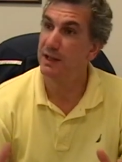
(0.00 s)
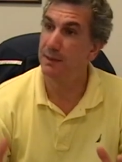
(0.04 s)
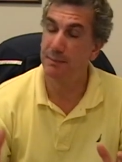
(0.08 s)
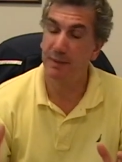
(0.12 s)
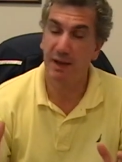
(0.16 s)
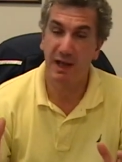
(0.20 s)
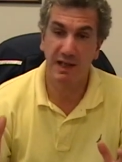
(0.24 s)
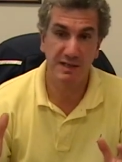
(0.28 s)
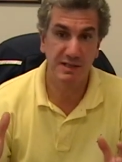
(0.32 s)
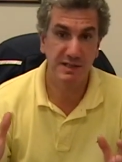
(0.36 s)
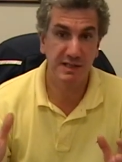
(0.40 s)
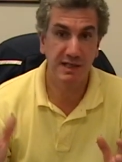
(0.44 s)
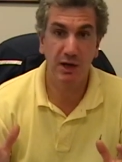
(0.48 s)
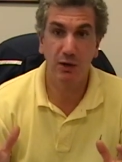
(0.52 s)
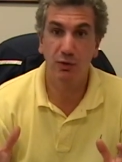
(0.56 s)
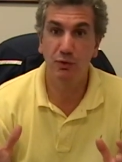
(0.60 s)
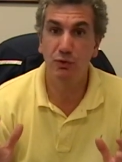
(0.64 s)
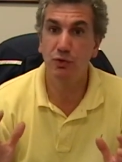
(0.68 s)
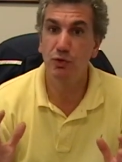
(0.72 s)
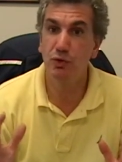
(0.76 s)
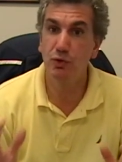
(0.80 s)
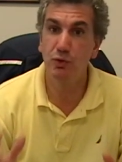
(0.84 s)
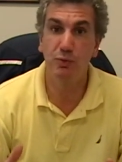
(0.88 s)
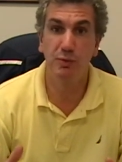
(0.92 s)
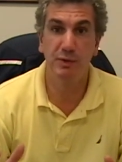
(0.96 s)
and Pascal
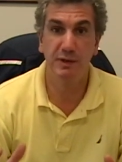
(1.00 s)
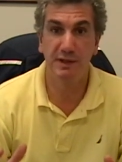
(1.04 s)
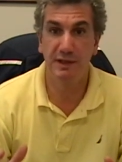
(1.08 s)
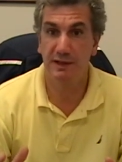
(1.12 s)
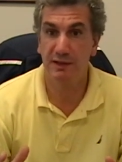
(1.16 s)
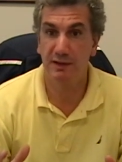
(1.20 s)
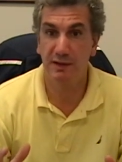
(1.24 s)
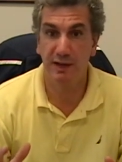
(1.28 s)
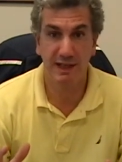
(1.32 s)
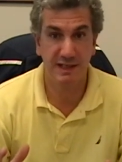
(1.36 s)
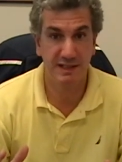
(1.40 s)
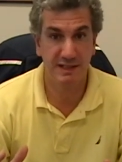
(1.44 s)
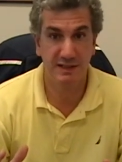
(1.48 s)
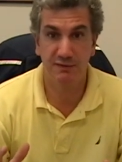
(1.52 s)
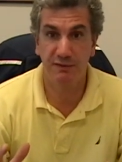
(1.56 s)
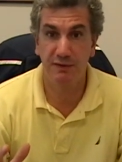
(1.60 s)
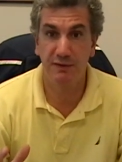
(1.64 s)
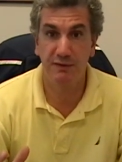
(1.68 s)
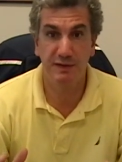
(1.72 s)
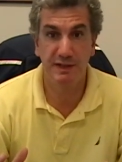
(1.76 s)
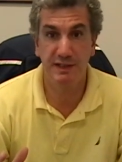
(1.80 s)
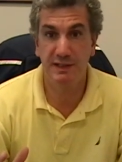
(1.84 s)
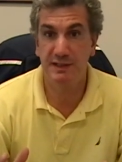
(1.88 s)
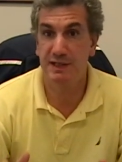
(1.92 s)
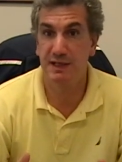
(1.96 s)
knew when the last
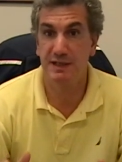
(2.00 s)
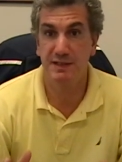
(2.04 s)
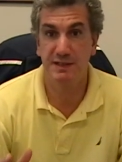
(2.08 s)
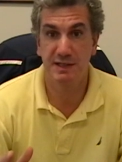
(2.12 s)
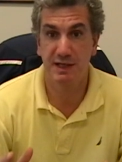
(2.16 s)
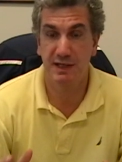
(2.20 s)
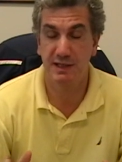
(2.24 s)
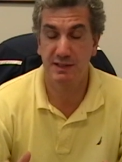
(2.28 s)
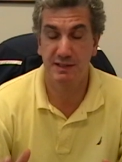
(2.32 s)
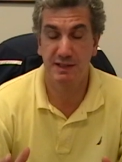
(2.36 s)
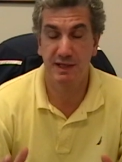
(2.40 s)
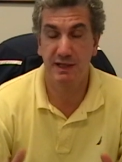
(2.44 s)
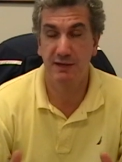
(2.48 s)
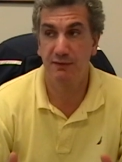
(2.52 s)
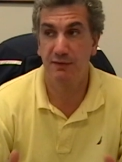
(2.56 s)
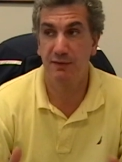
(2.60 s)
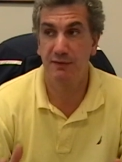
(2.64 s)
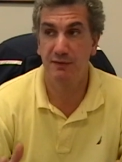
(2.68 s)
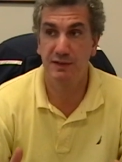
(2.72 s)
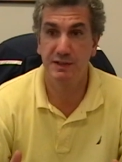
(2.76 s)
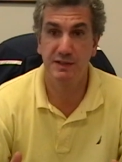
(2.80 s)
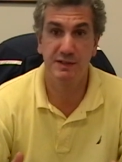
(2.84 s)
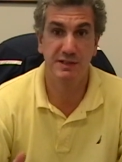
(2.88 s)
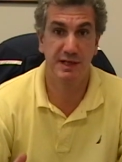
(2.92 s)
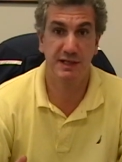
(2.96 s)
15, 10, seconds, 10
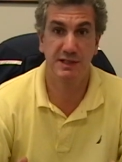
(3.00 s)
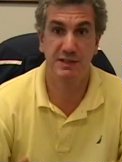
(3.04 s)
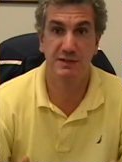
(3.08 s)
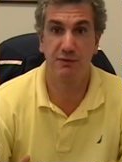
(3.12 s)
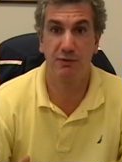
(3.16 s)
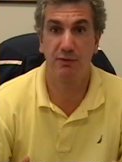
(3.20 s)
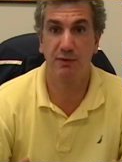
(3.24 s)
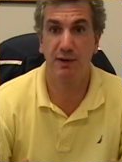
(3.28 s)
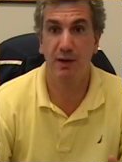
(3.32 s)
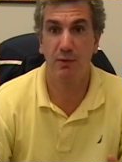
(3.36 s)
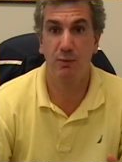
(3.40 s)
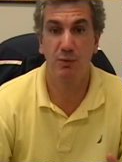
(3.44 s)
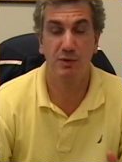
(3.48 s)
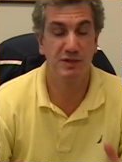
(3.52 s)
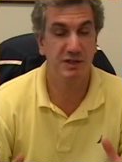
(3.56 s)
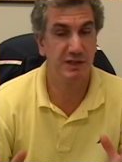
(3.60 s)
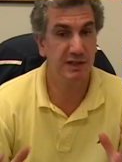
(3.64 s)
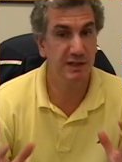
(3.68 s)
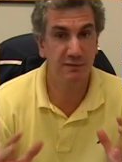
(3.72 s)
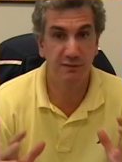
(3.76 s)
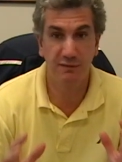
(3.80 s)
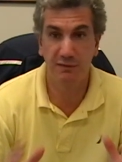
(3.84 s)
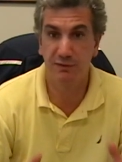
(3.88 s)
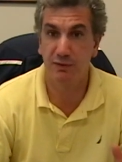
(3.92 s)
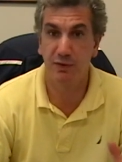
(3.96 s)
15 seconds of a round was, and
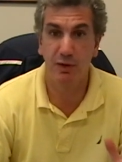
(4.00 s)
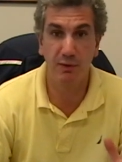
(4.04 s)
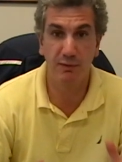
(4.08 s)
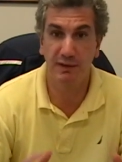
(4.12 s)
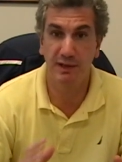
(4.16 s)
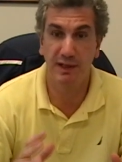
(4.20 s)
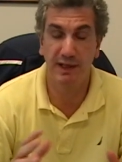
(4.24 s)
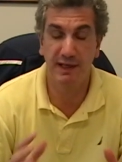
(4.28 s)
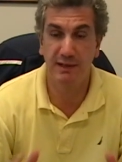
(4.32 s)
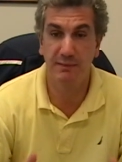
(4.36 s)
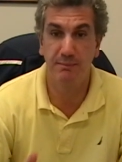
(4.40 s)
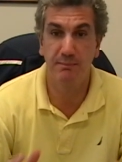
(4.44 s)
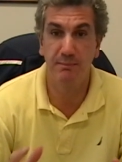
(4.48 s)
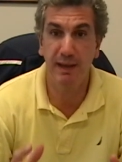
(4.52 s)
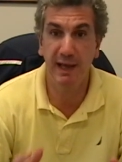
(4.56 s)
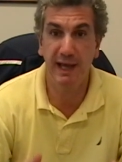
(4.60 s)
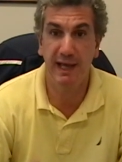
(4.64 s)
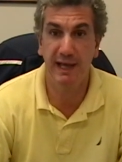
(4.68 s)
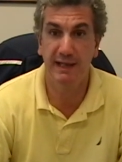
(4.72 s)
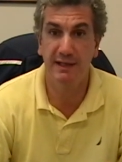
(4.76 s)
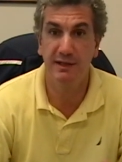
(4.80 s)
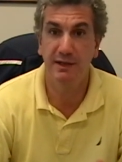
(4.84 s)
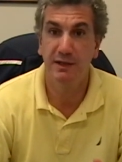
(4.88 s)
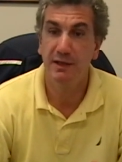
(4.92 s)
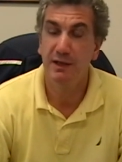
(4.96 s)
he'd flurry like
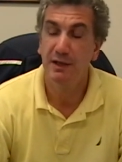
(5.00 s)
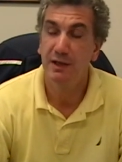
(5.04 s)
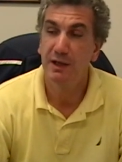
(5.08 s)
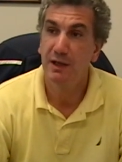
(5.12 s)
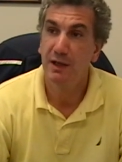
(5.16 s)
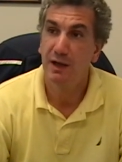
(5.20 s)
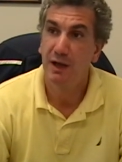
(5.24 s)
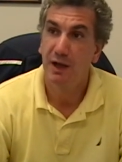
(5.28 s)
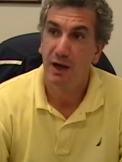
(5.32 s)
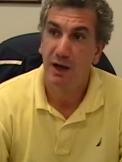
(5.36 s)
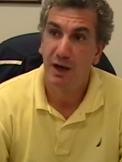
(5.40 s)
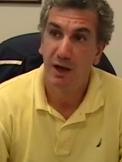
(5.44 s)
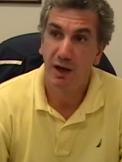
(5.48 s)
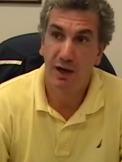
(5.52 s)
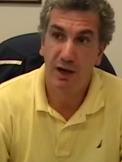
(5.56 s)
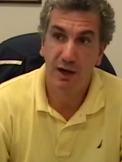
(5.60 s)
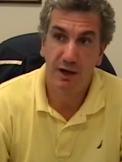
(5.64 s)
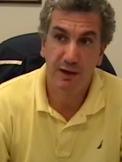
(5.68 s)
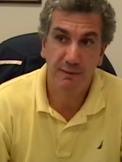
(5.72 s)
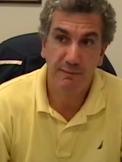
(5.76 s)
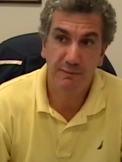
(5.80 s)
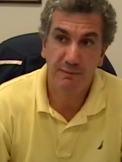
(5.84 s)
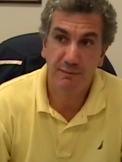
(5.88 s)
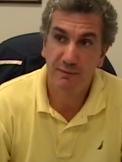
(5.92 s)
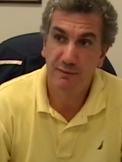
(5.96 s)
mad.
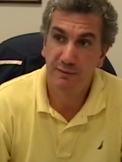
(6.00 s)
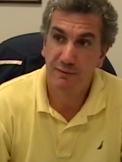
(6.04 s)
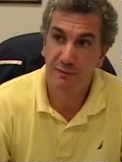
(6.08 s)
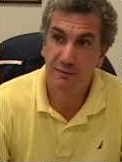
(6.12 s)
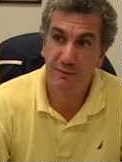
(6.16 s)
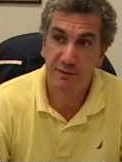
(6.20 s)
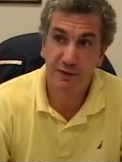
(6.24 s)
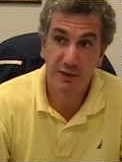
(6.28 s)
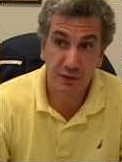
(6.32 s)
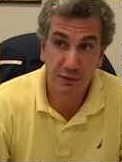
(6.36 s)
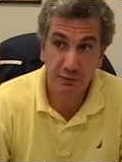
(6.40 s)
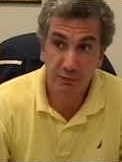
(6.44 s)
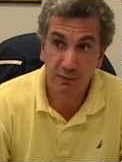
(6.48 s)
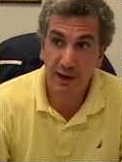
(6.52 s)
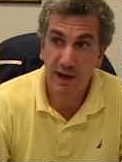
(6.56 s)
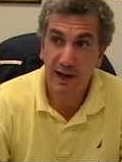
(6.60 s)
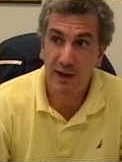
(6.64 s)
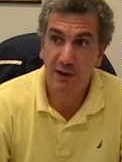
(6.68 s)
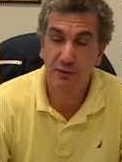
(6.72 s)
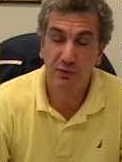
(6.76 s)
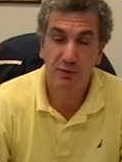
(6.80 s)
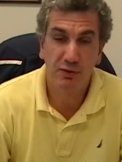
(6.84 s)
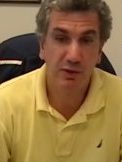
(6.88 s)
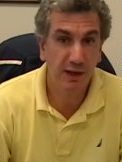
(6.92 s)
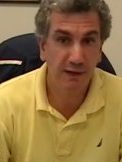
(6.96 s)
Uh, fifth
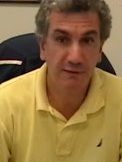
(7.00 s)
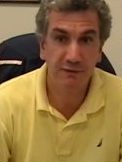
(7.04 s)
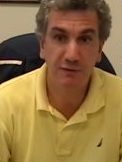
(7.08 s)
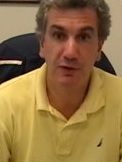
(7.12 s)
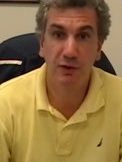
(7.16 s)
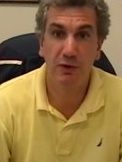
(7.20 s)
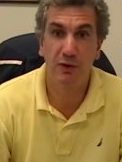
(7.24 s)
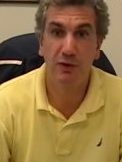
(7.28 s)
round, left